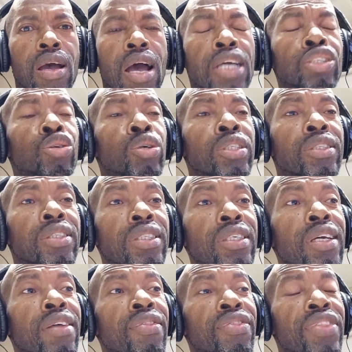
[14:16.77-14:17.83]
And you're
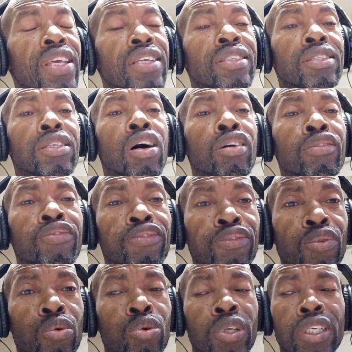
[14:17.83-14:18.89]
seeing things
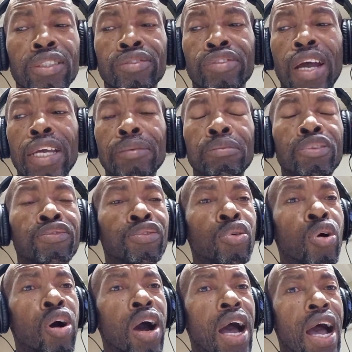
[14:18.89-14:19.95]
unfolding right
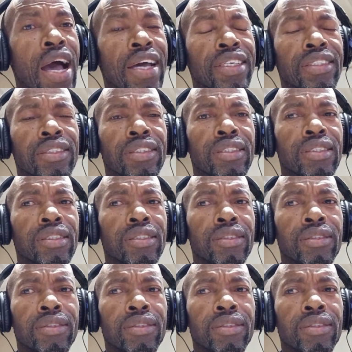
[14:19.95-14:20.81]
before our eyes.